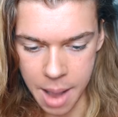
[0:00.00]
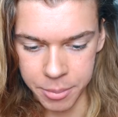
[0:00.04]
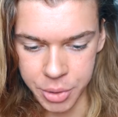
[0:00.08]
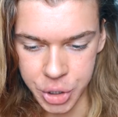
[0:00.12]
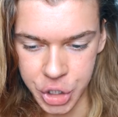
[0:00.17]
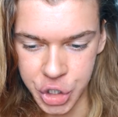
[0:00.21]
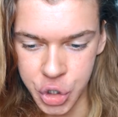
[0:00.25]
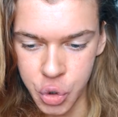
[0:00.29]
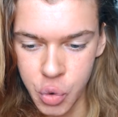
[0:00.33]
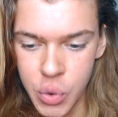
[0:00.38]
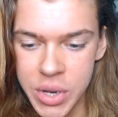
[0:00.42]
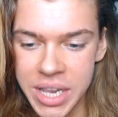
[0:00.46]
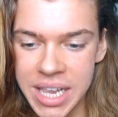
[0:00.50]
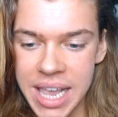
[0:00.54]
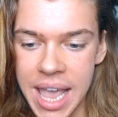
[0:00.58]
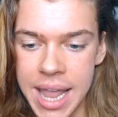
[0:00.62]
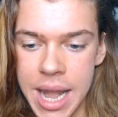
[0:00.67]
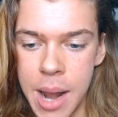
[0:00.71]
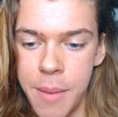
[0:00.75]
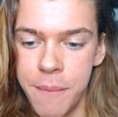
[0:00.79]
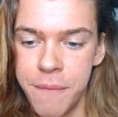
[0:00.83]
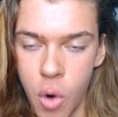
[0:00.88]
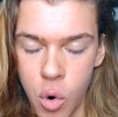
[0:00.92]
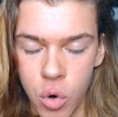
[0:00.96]
I'm doing
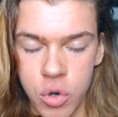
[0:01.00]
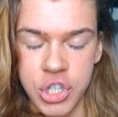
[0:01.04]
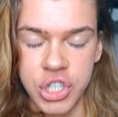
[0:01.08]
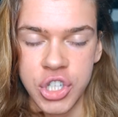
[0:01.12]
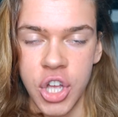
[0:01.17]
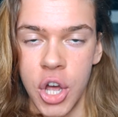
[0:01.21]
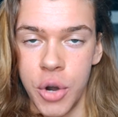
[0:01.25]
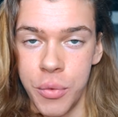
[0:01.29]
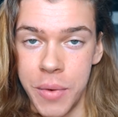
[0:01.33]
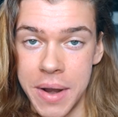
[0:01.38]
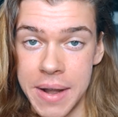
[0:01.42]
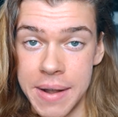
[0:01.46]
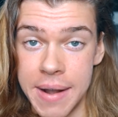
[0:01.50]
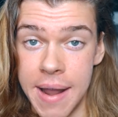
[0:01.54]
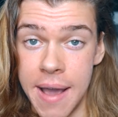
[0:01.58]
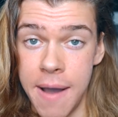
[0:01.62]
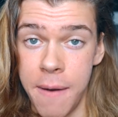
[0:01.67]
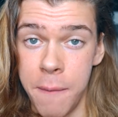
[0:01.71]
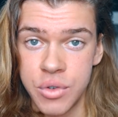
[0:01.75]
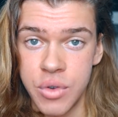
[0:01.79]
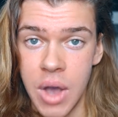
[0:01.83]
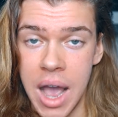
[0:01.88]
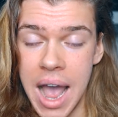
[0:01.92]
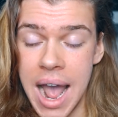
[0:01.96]
and I'm focused on right
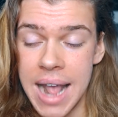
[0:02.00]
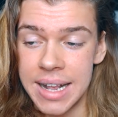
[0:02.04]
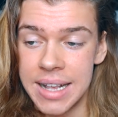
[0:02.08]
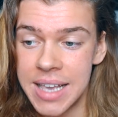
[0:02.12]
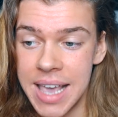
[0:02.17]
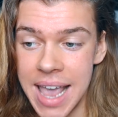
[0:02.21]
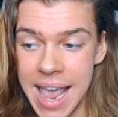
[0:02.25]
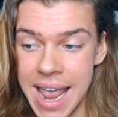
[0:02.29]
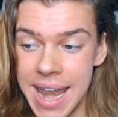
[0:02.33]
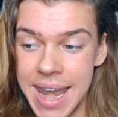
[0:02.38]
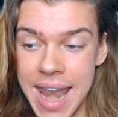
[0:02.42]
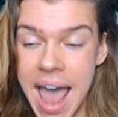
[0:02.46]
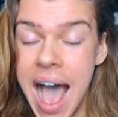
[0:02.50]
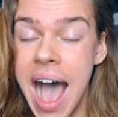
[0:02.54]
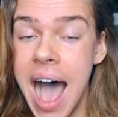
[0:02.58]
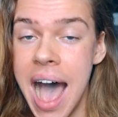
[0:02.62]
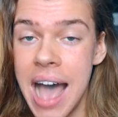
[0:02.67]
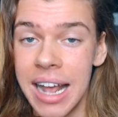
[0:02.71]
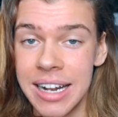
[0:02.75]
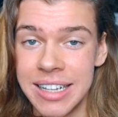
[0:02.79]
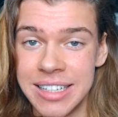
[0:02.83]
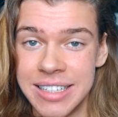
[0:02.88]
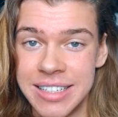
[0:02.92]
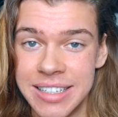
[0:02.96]
now. So I
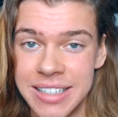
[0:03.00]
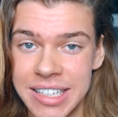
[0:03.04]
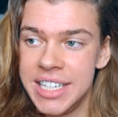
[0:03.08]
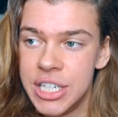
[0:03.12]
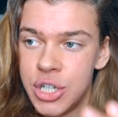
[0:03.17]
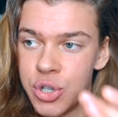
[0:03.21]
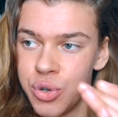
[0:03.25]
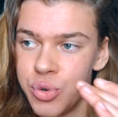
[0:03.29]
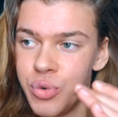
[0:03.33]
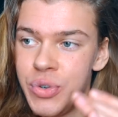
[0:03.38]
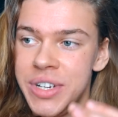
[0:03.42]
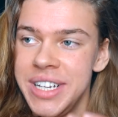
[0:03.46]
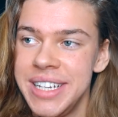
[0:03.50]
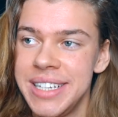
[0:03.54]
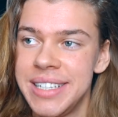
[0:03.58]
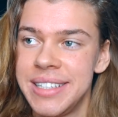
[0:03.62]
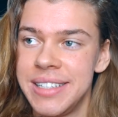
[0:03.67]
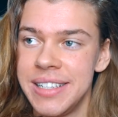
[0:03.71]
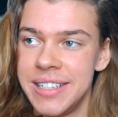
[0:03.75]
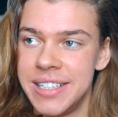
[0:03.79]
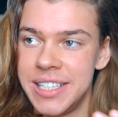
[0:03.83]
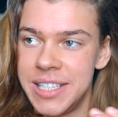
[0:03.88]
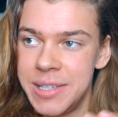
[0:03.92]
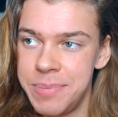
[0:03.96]
cannot decrease
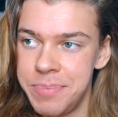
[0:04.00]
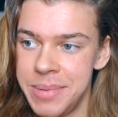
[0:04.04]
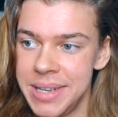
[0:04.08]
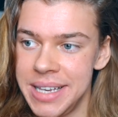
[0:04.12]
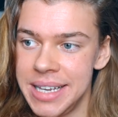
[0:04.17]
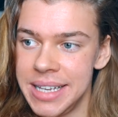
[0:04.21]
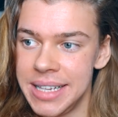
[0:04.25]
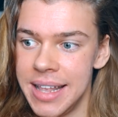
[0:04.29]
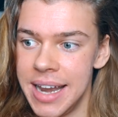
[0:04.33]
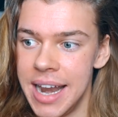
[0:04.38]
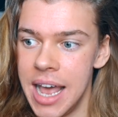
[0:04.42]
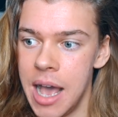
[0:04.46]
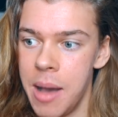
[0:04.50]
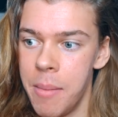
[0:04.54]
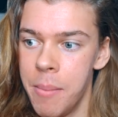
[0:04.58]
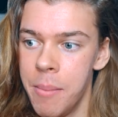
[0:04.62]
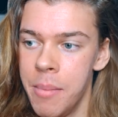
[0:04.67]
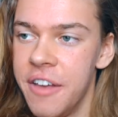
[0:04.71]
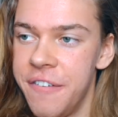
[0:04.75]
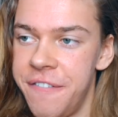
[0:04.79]
the speed that I'm